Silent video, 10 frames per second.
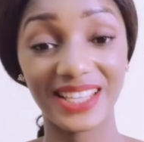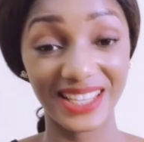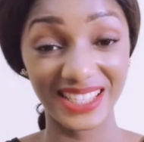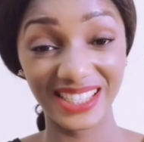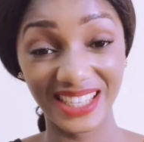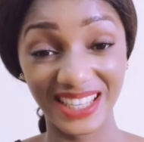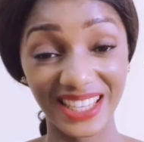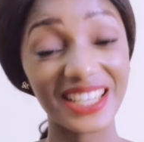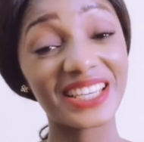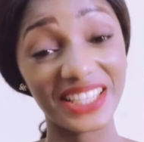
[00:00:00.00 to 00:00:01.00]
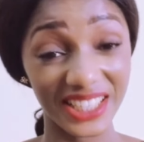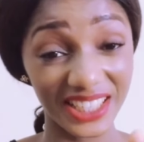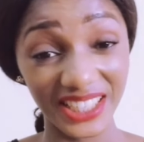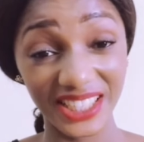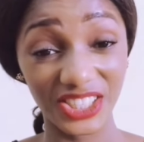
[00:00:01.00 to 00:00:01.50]
See,
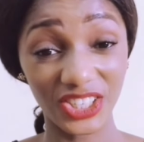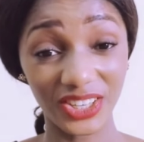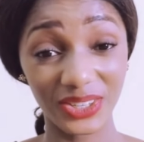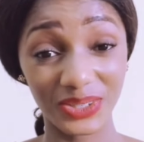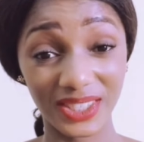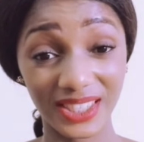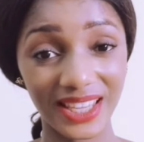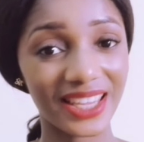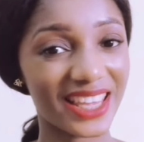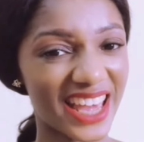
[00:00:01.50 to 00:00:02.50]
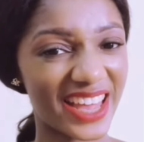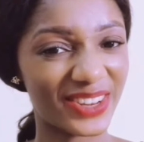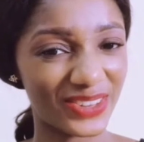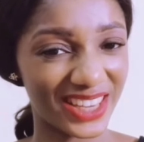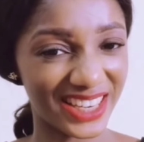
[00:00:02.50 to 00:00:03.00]
it's hard to say, I
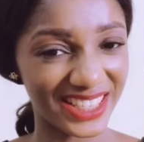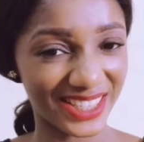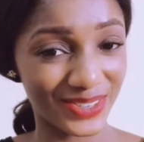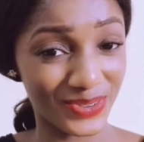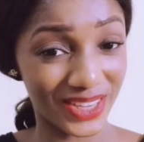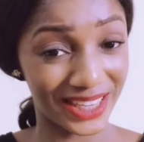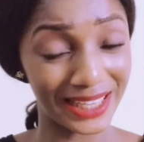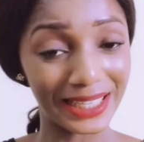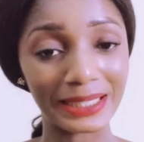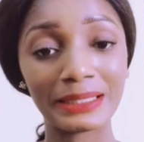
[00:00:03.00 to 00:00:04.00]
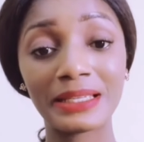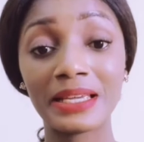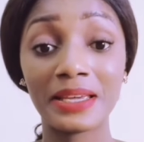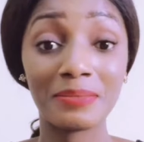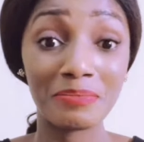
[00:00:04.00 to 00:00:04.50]
know the reason you again.
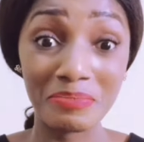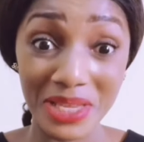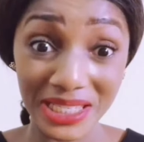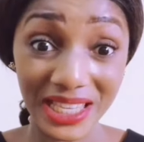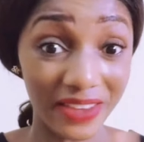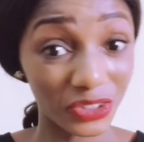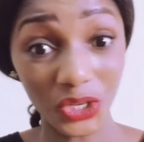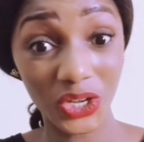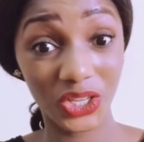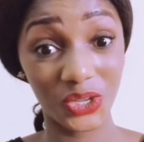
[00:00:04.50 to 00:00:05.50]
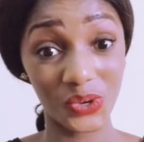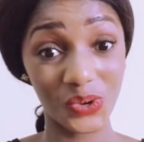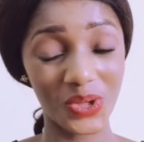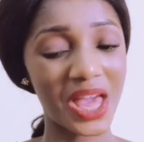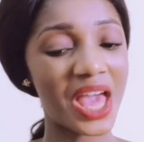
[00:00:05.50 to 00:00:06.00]
Me self suck
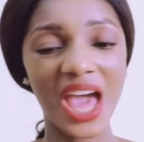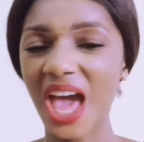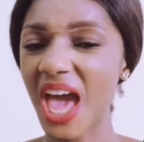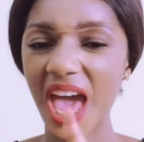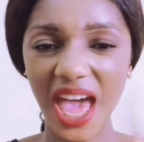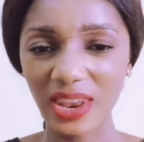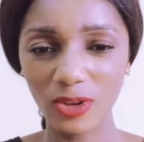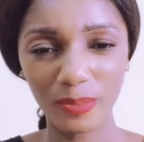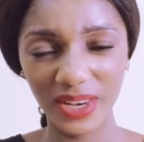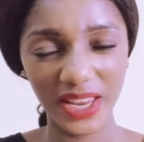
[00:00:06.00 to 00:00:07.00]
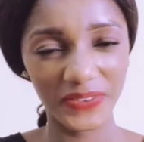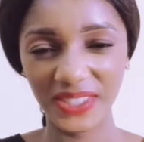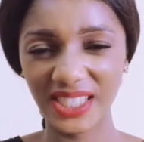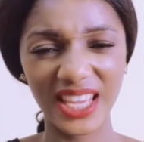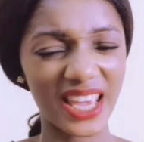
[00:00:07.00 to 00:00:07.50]
yo. I no
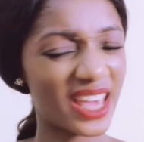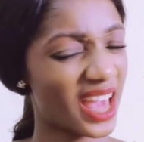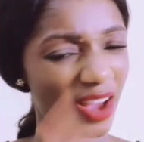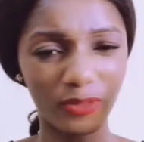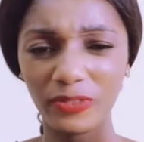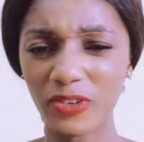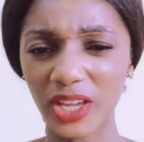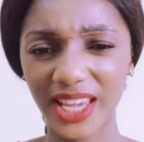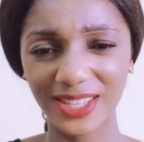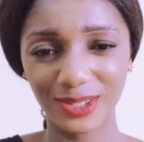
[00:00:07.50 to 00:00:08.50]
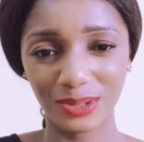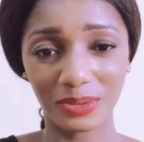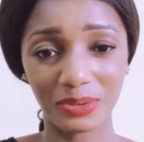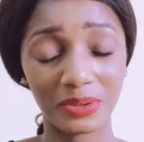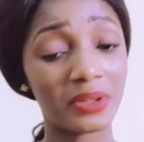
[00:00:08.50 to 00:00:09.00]
believe say I fit forget
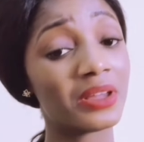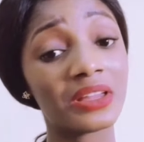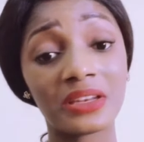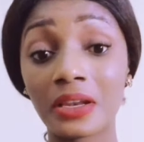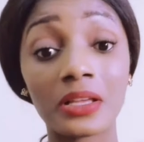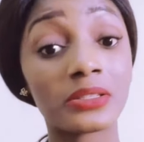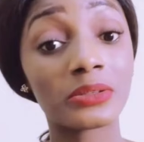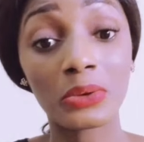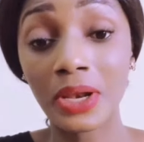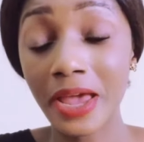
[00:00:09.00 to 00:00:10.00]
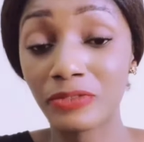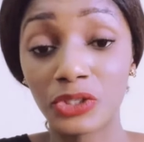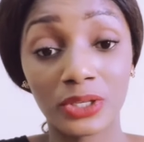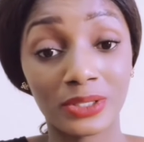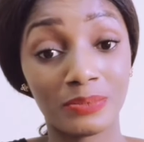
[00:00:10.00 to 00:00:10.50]
you. Now so life
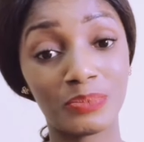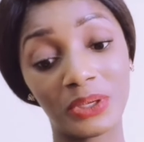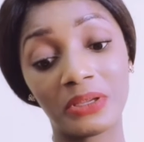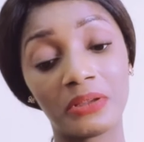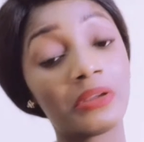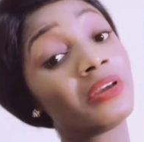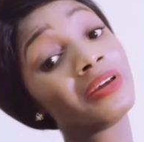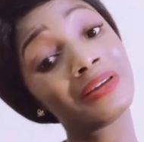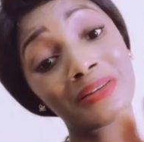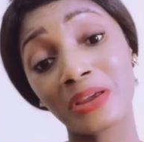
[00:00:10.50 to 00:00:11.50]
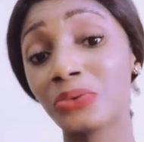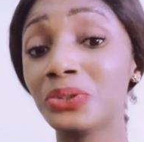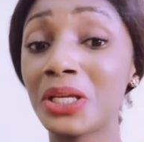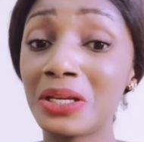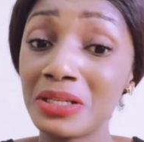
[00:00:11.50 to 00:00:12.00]
just be. Now
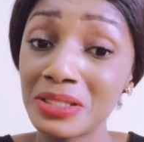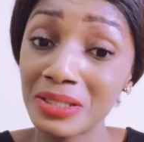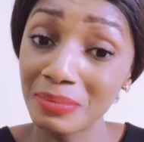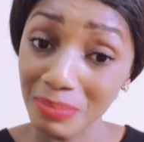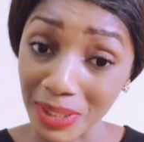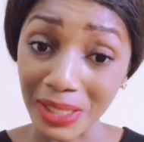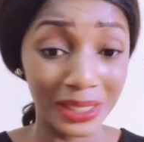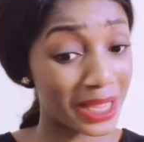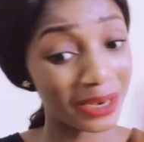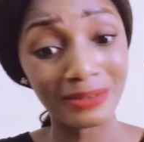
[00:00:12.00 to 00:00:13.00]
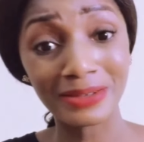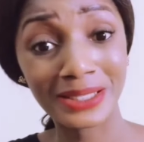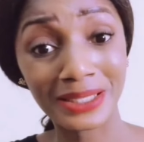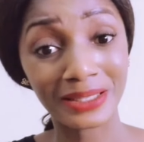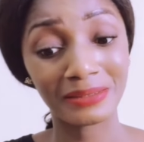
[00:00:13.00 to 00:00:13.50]
who they reason me at the
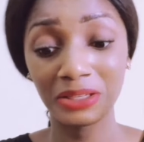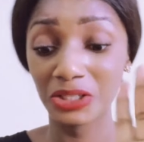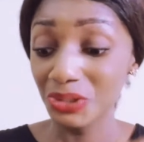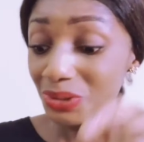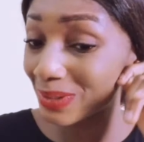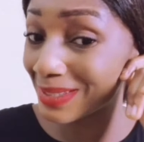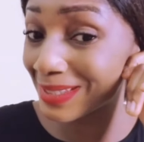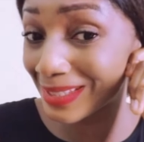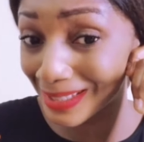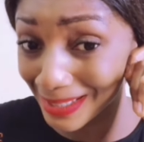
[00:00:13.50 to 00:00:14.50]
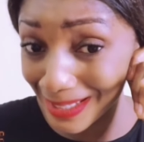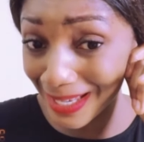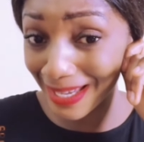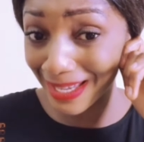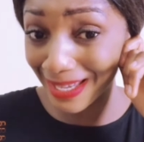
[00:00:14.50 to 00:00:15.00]
reason. So to hear.